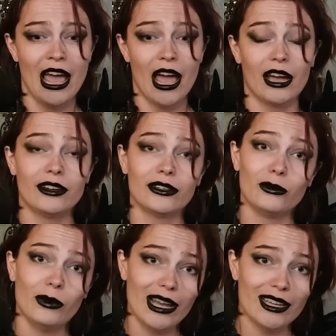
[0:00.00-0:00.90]
And her
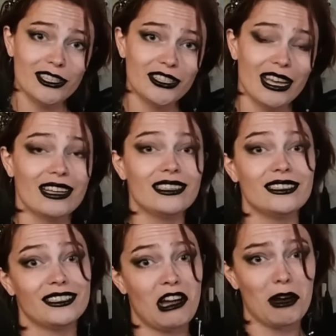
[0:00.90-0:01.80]
wish is
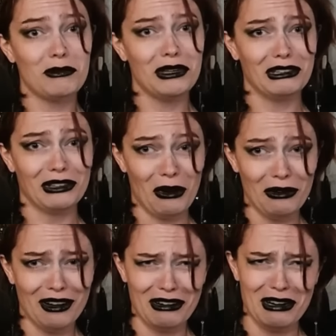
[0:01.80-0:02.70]
to not be
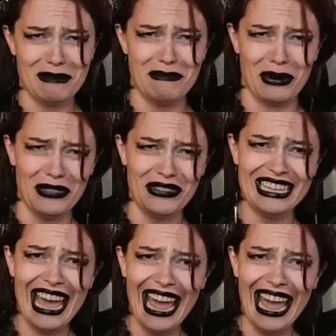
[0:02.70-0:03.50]
alone on her birthday?